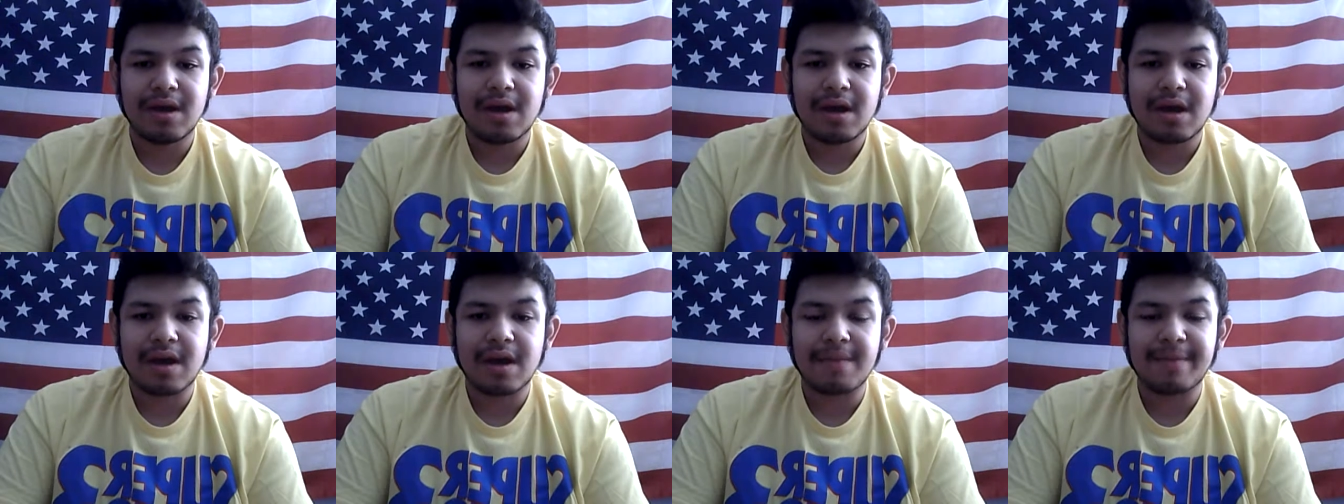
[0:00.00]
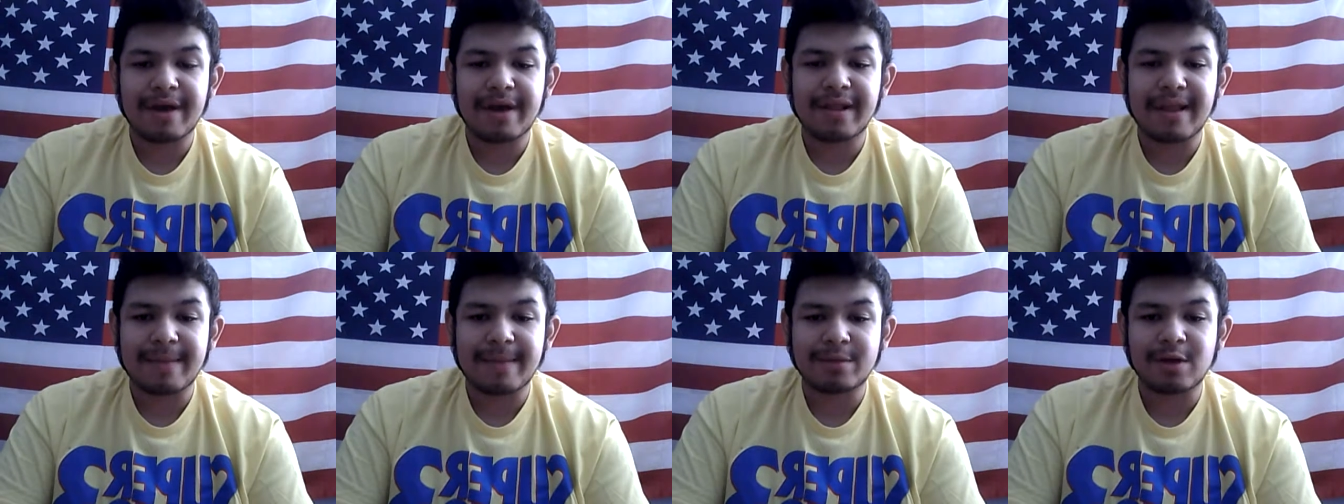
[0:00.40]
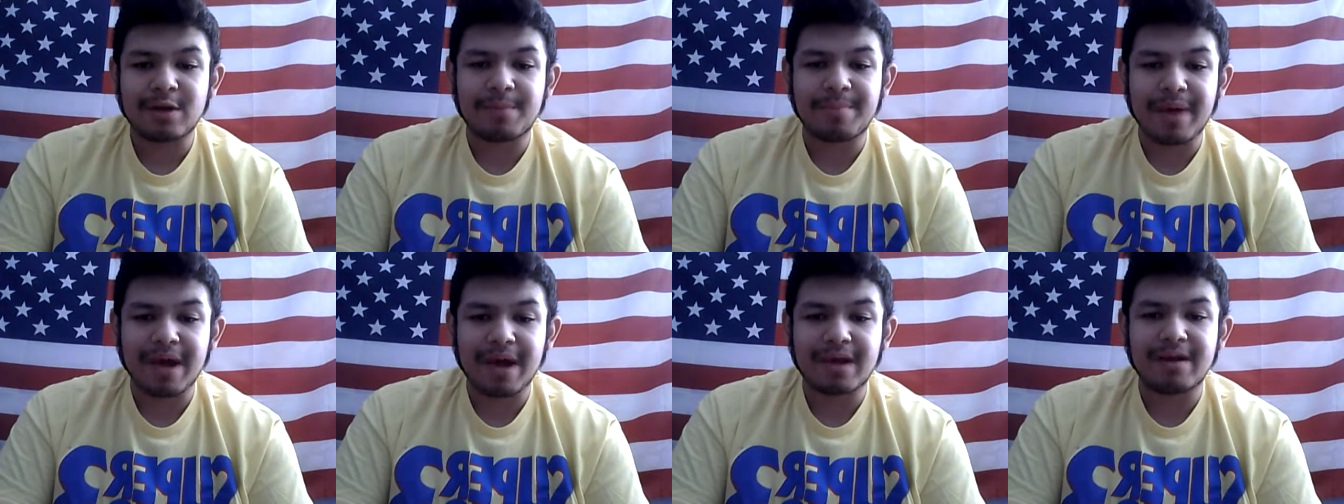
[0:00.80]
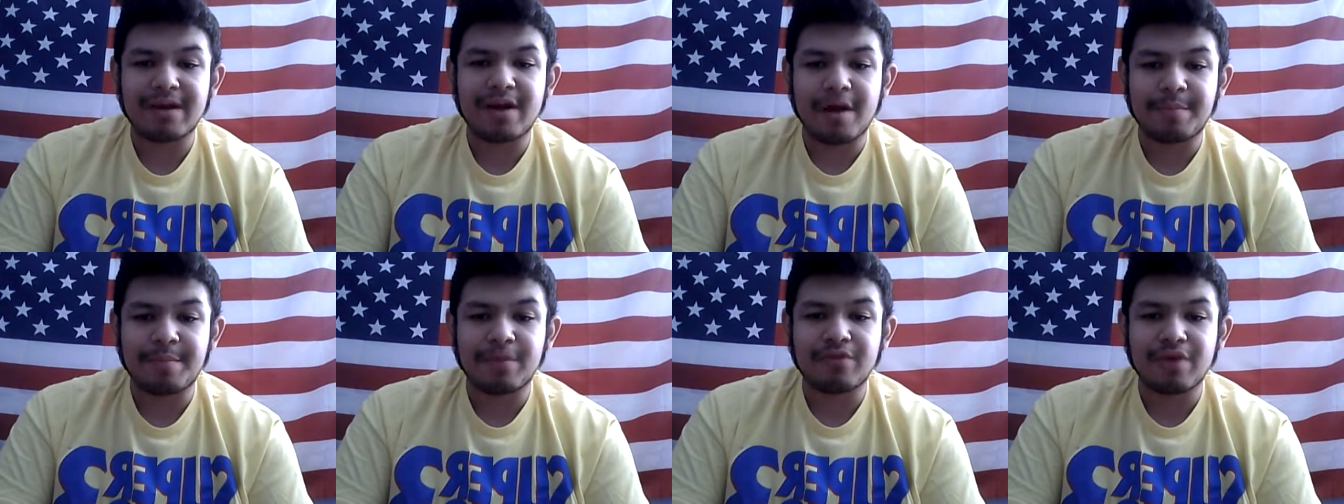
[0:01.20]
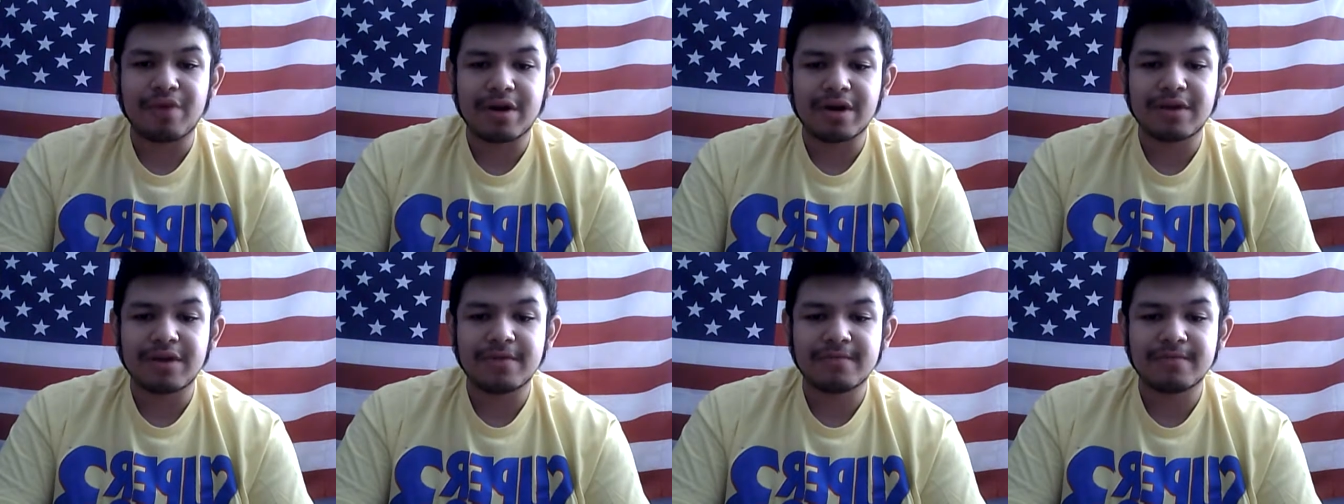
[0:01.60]
I get my laptop back and up and
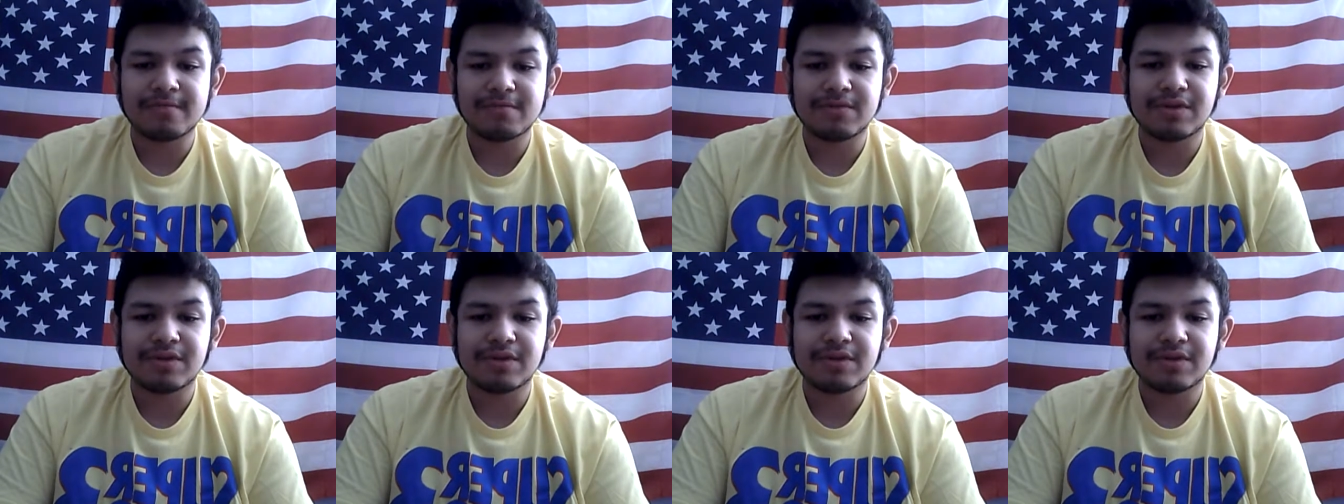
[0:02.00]
running.